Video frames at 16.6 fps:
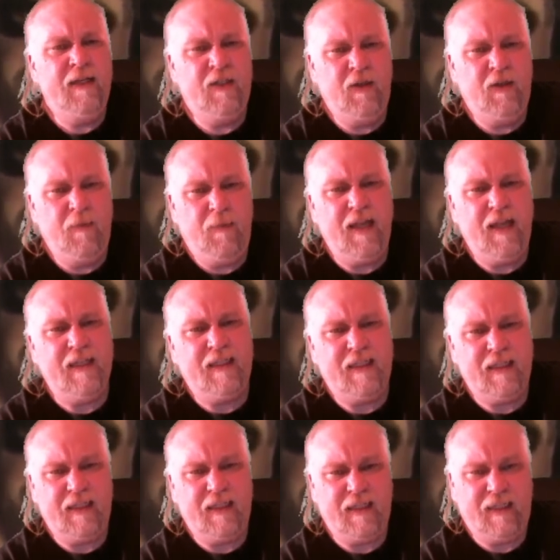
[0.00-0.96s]
to be a
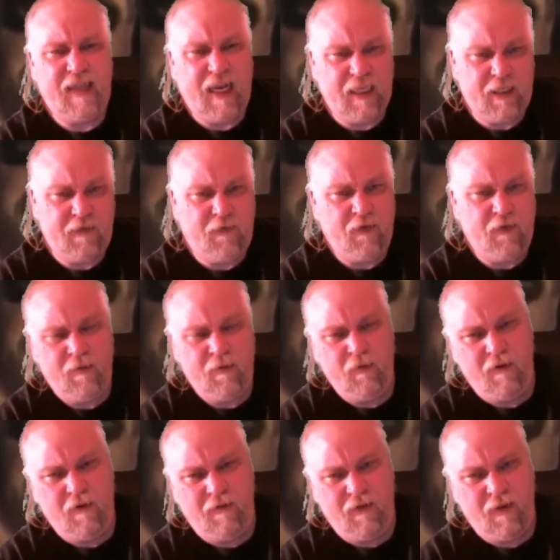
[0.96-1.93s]
successful
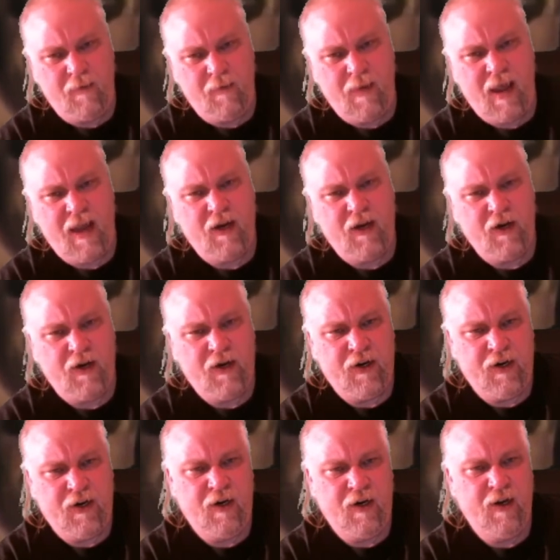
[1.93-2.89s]
movie
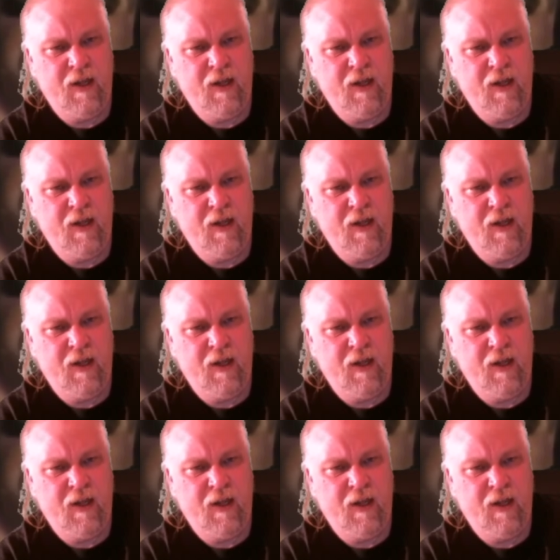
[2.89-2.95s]
maker.